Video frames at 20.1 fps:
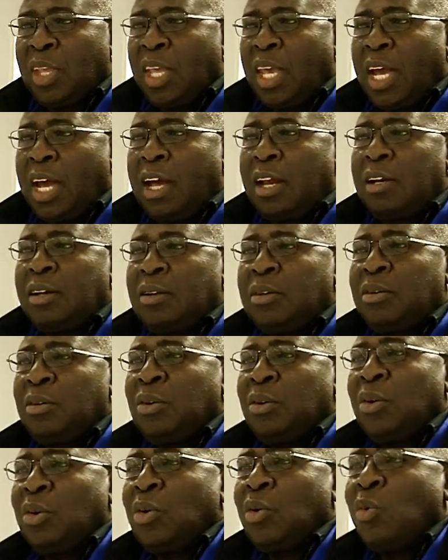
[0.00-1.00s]
and
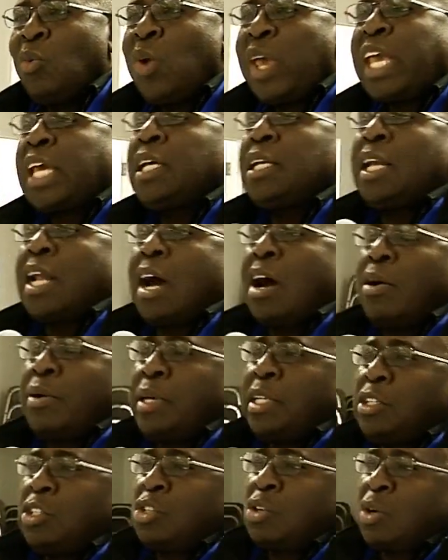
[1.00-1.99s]
we can now
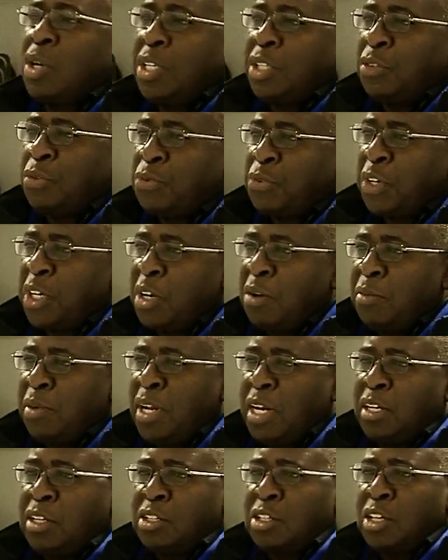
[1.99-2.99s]
enjoy the freedom
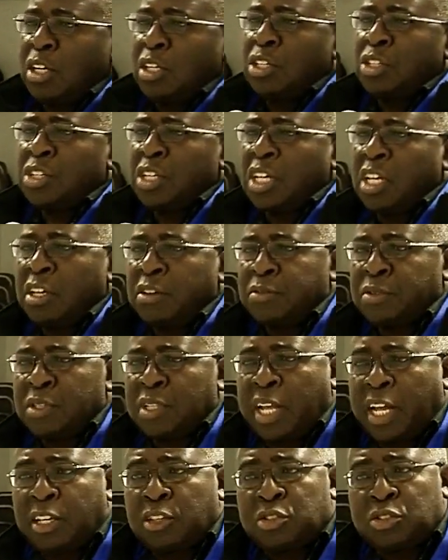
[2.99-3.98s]
that this country gives,
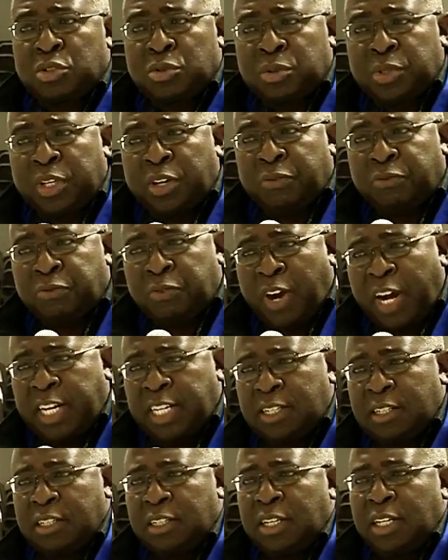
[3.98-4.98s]
thanks to the
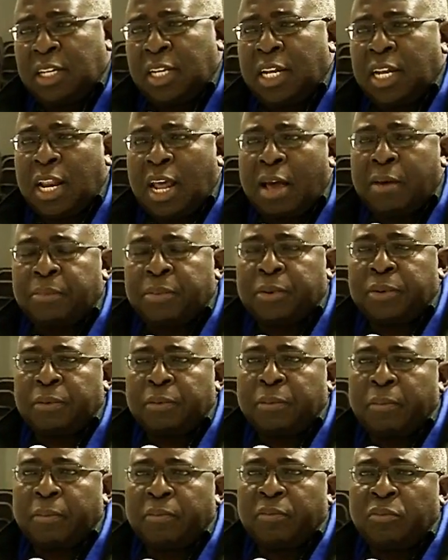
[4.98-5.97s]
fight that happened.
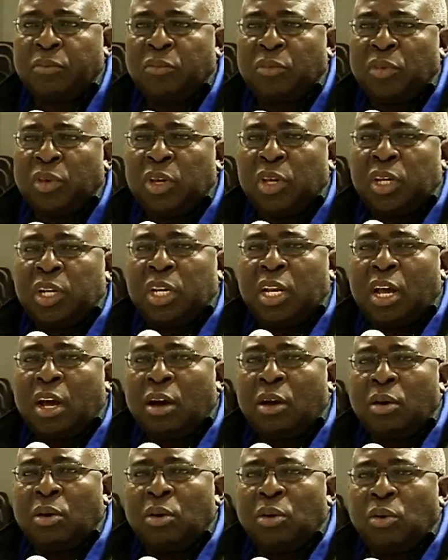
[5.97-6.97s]

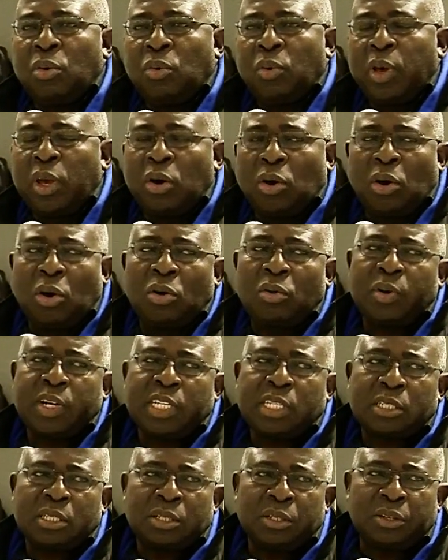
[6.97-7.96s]
Now, we
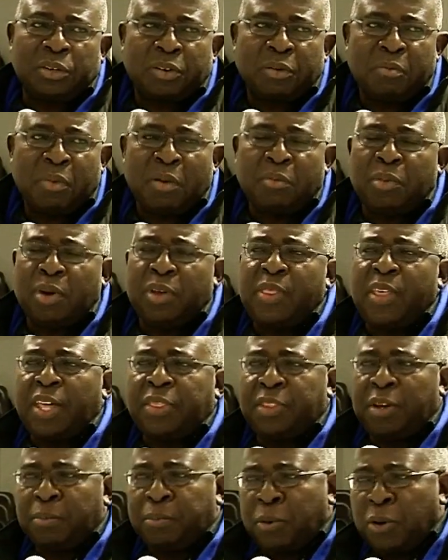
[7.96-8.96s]
always remember that
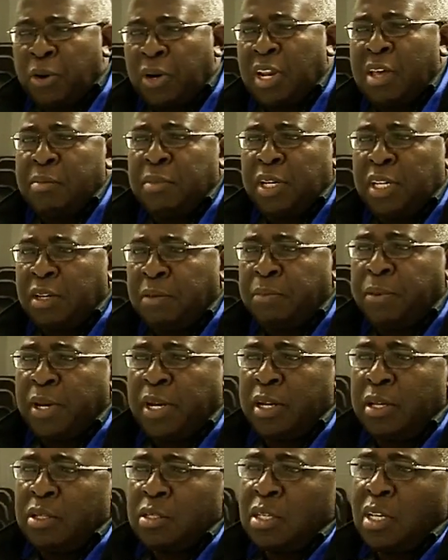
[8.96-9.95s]
they proclaimed
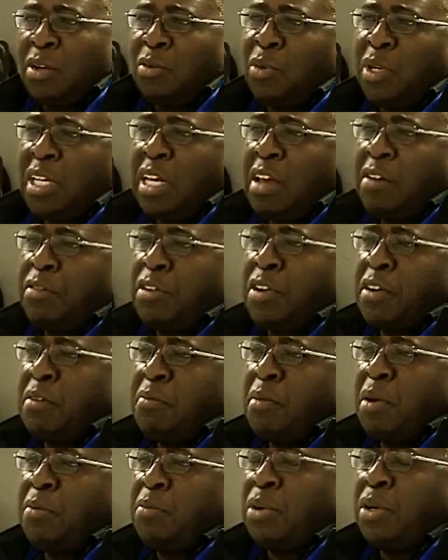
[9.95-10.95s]
independence, and we never
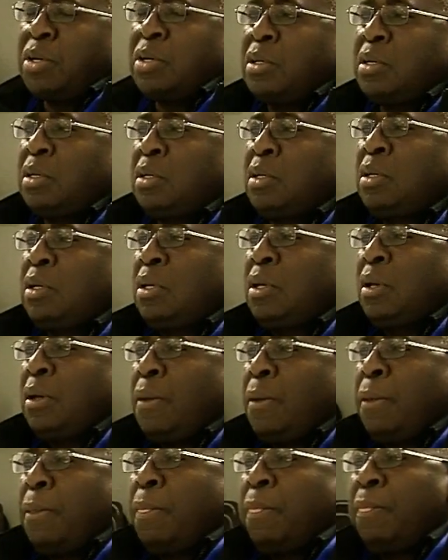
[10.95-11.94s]
remember
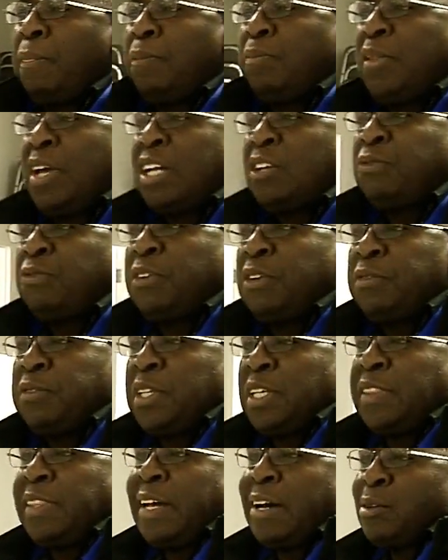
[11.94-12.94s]
that
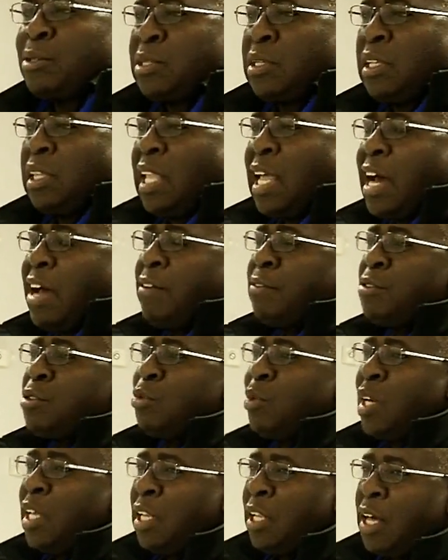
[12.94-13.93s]
50,000 lives
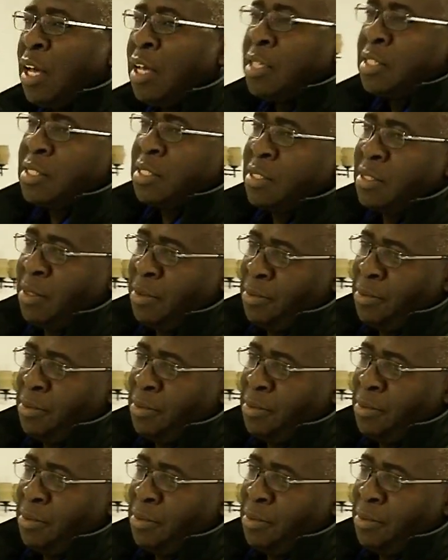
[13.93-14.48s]
were lost.